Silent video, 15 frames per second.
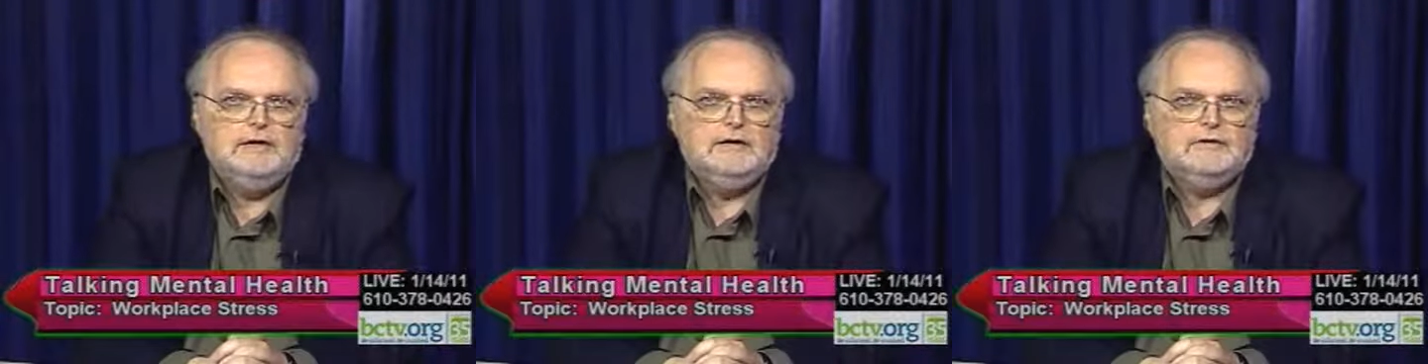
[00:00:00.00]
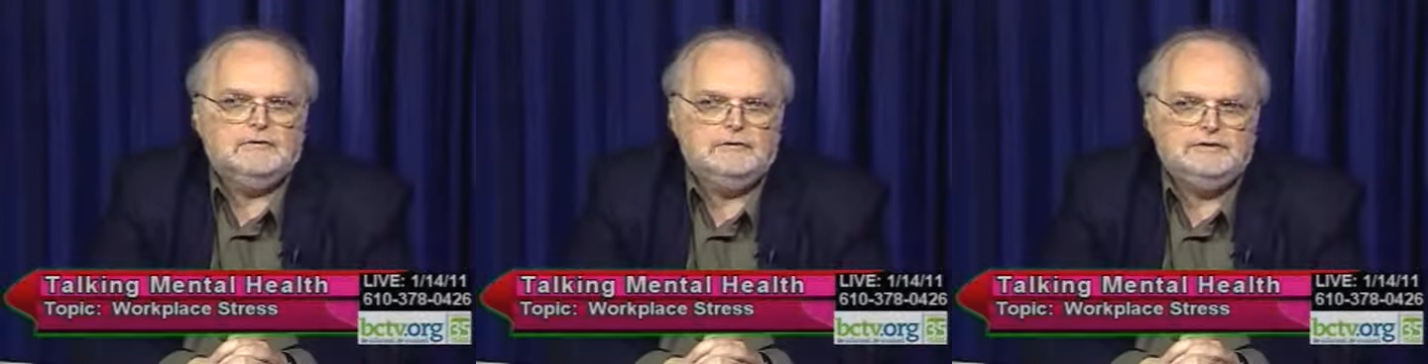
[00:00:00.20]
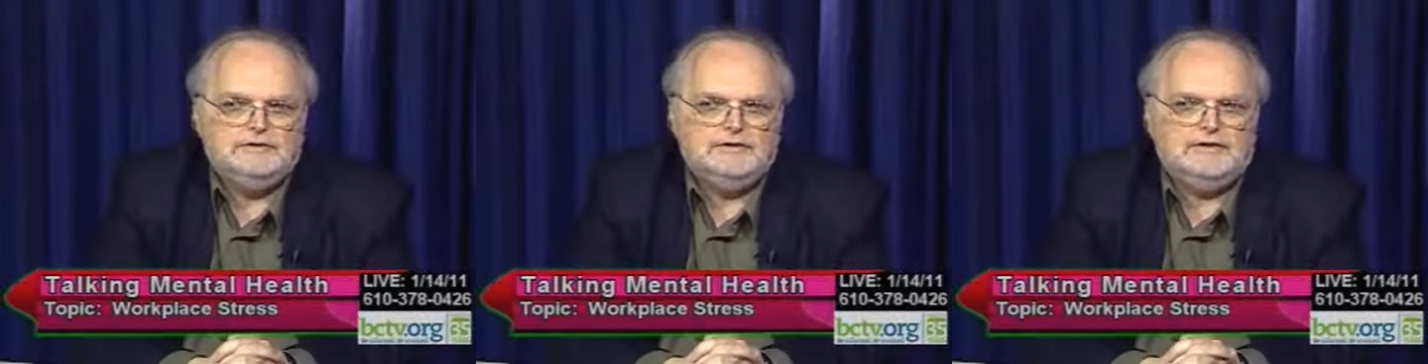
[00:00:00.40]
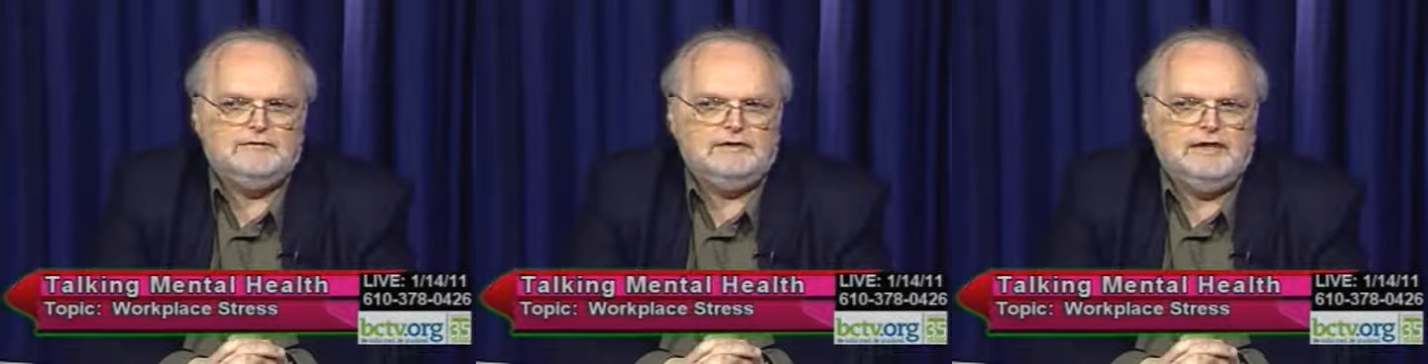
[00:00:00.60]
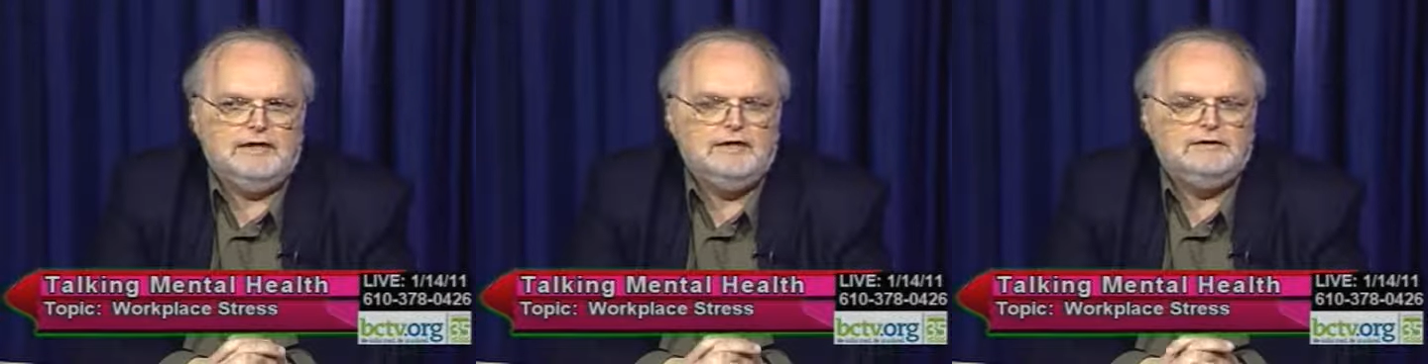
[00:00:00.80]

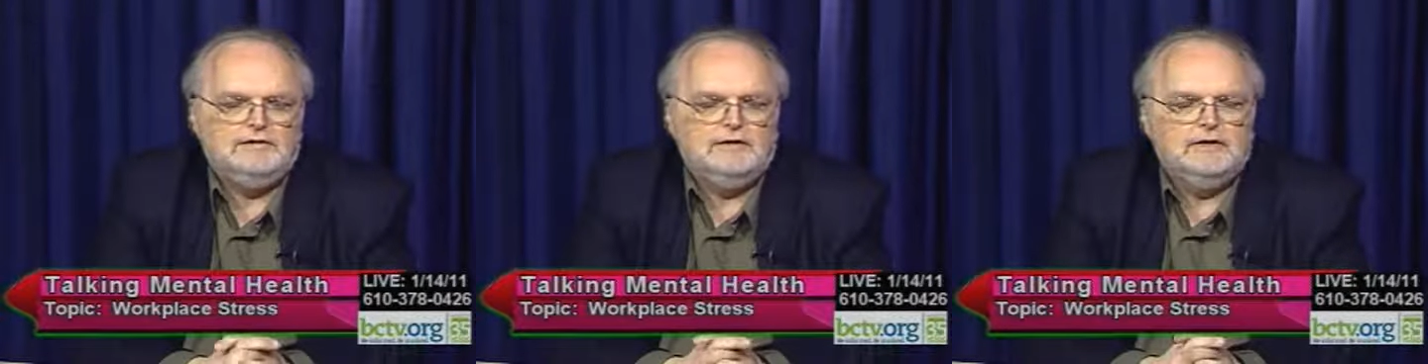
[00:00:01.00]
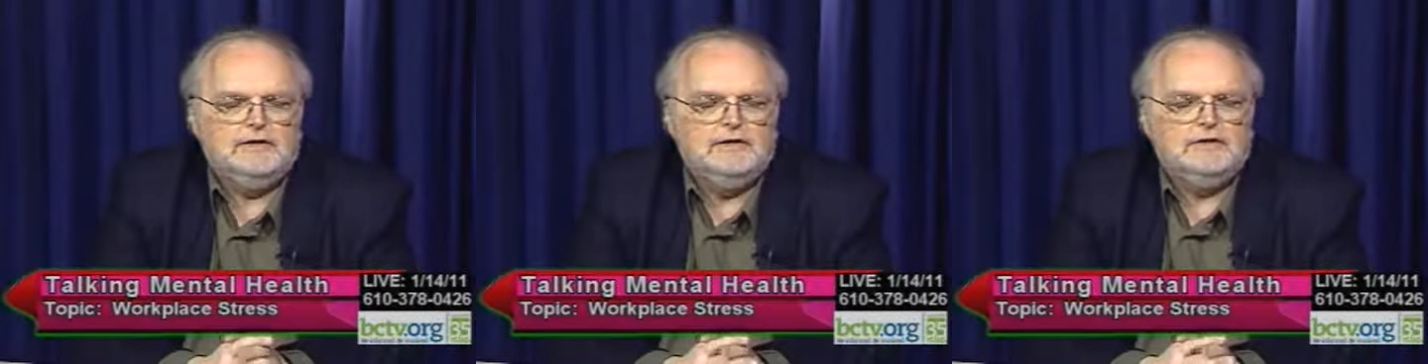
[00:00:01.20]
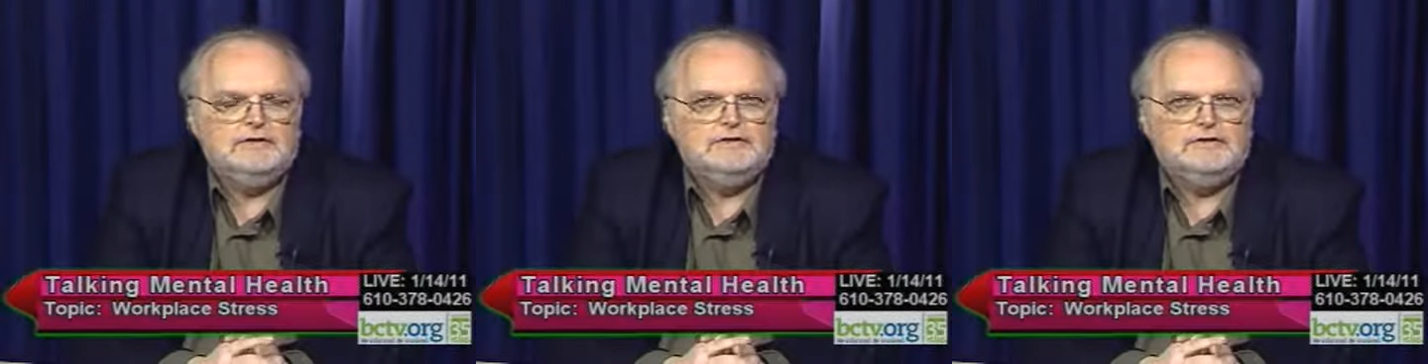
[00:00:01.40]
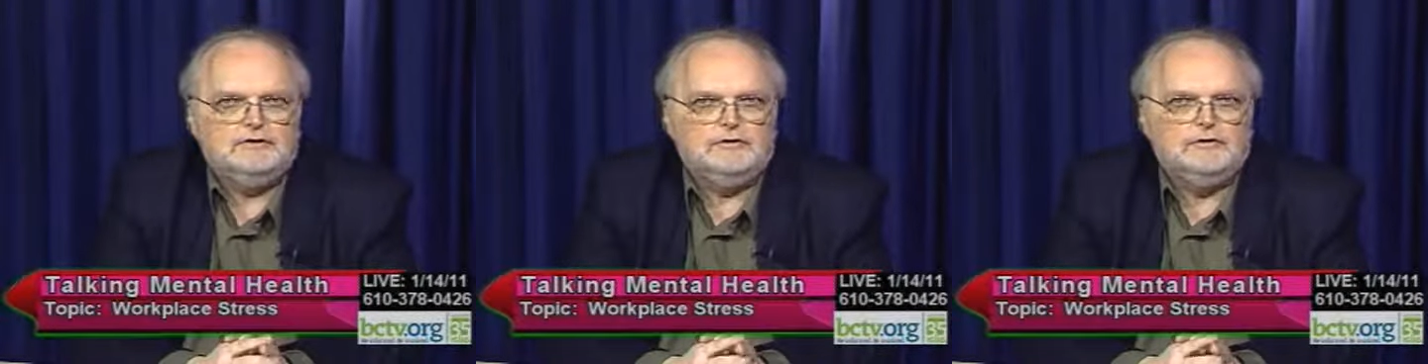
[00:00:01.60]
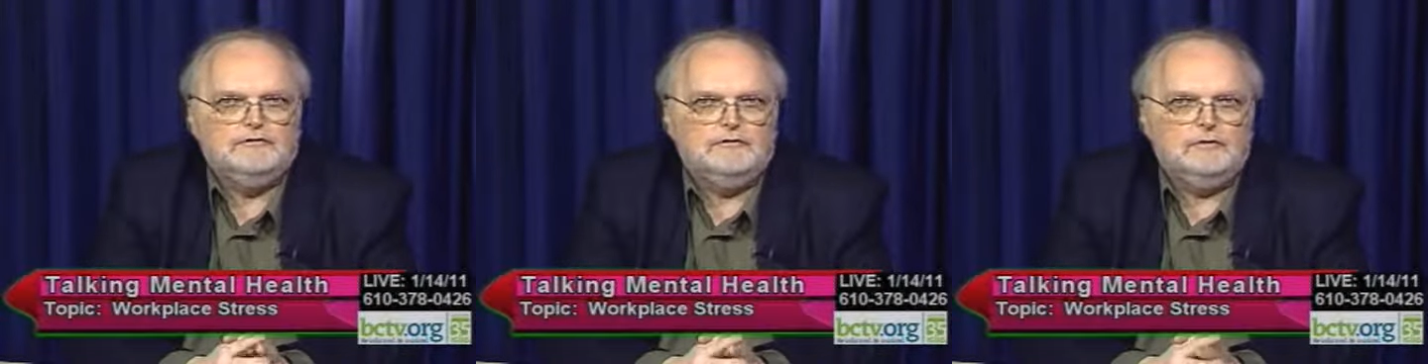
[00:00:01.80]
378
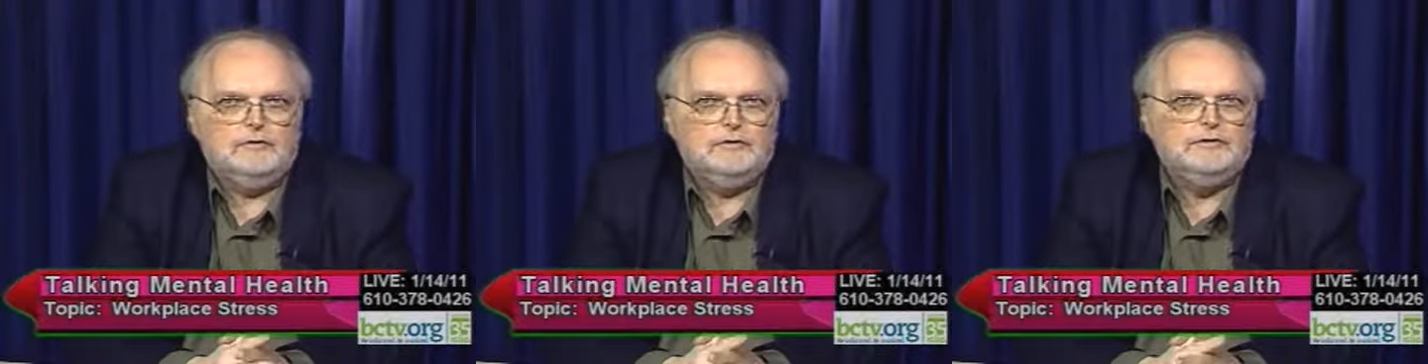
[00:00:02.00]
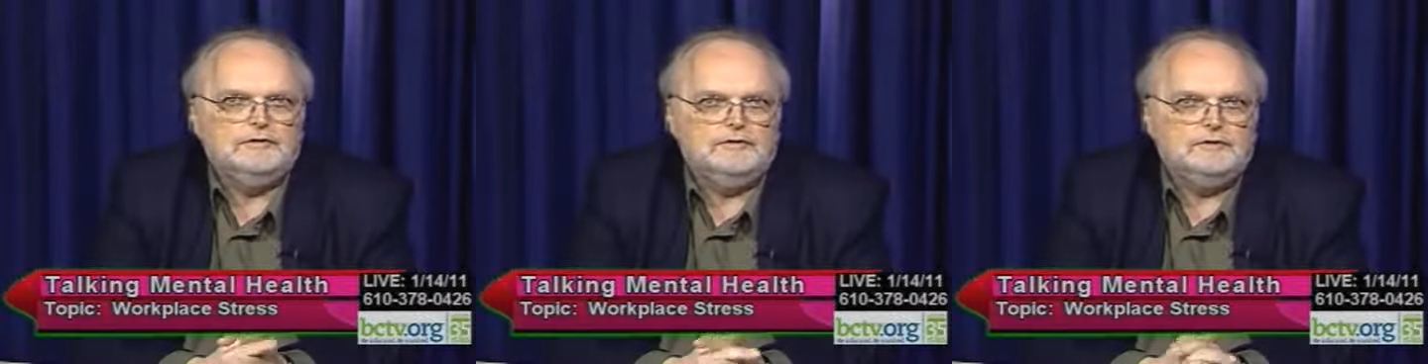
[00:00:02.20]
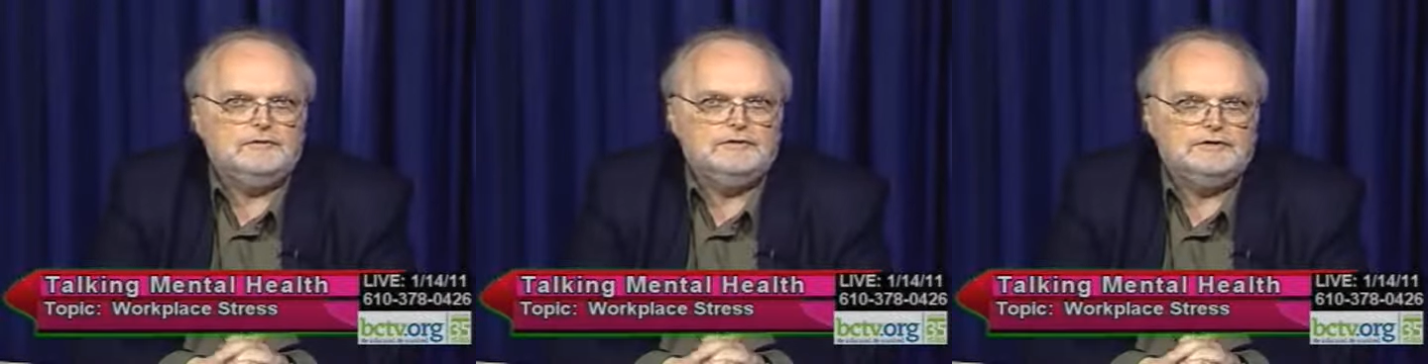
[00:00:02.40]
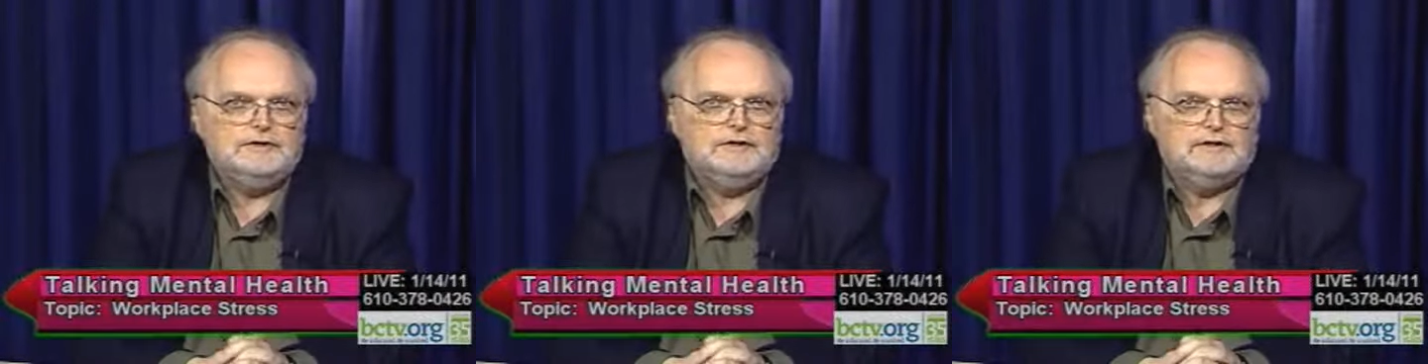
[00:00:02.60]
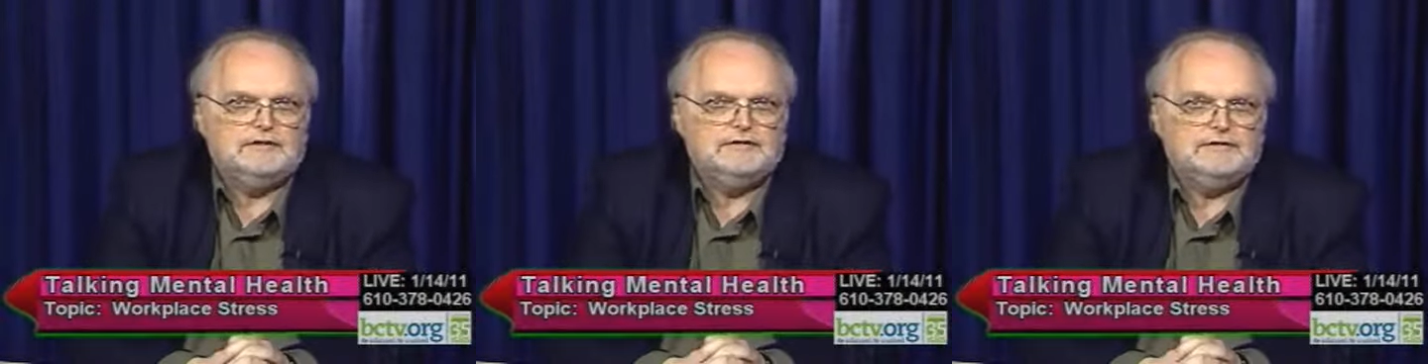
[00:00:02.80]

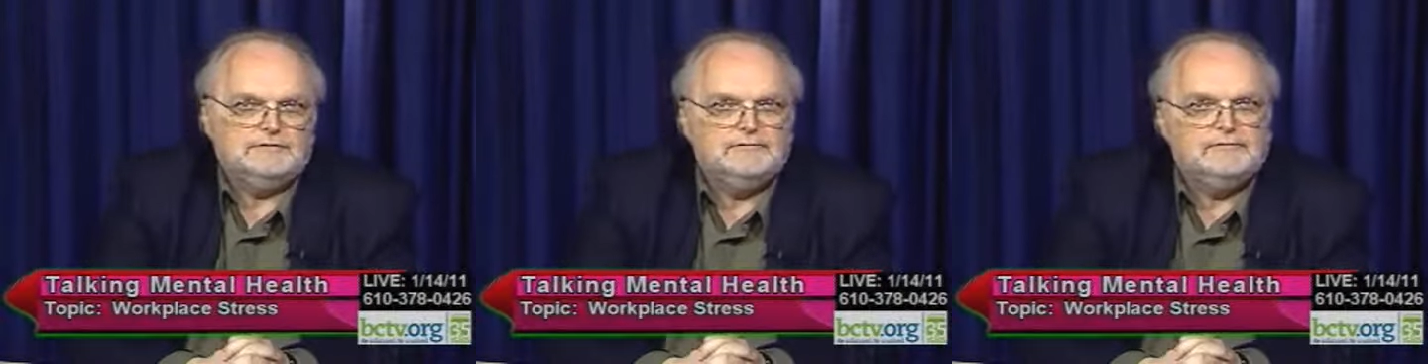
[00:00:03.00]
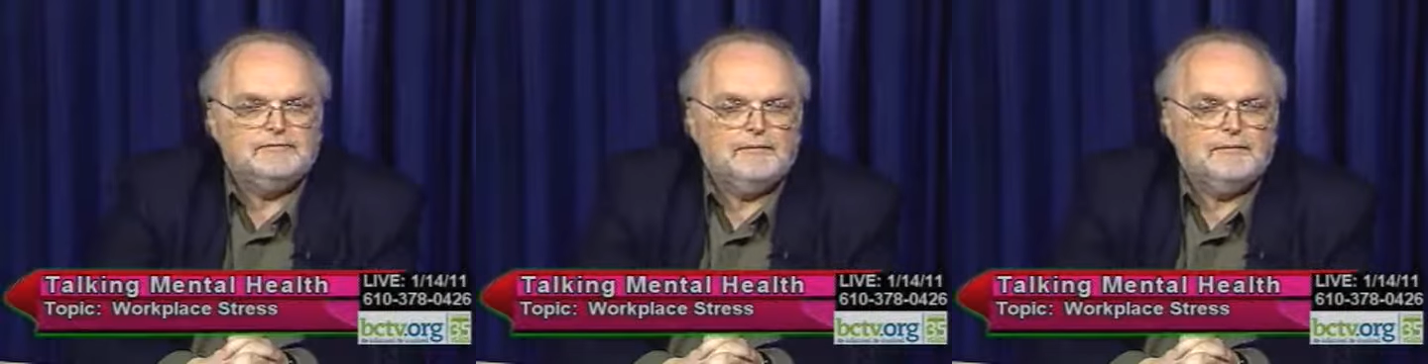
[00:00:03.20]
0426.